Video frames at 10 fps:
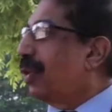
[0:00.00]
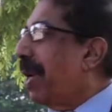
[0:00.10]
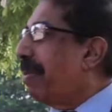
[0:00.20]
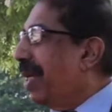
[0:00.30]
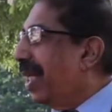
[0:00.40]

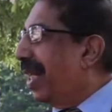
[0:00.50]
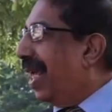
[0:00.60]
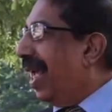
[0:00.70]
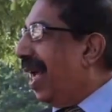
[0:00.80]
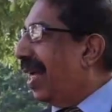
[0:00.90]
that was my
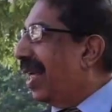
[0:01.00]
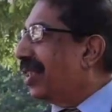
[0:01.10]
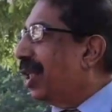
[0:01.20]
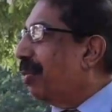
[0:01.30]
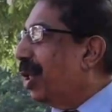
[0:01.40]
birthday.
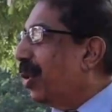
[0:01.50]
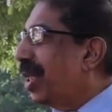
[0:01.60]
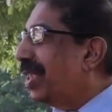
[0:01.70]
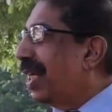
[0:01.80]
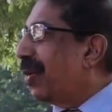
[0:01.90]
I
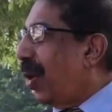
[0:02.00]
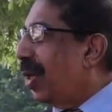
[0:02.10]
received duties